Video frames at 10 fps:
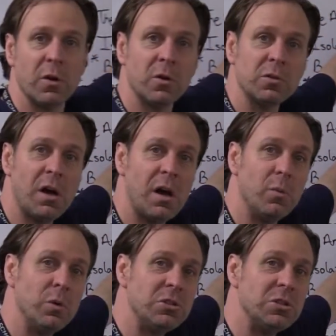or
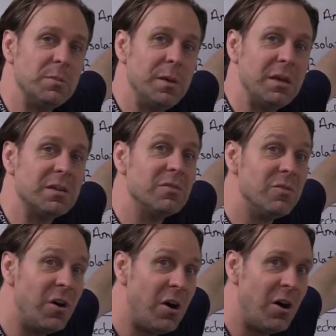not we should be
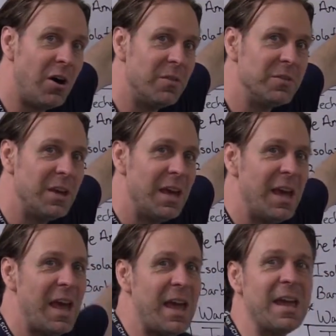involved
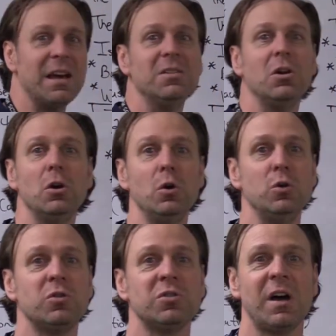and
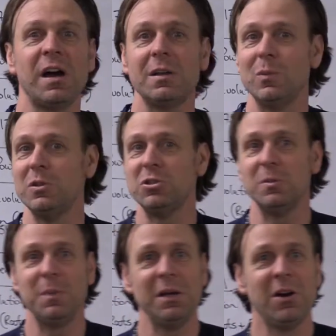whose side we
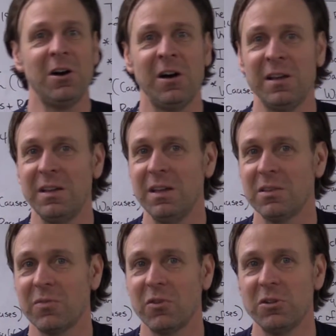should be on in
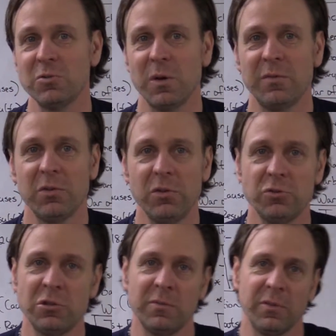the French
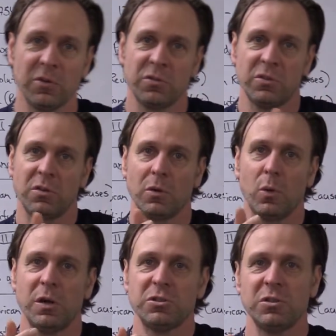Revolution versus the
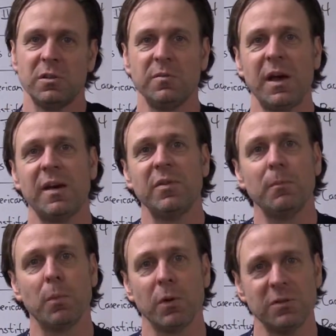question of
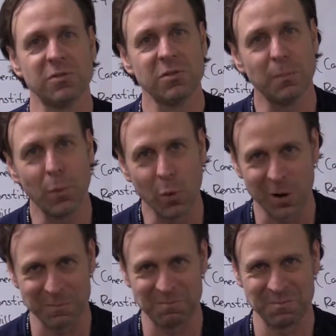having British support.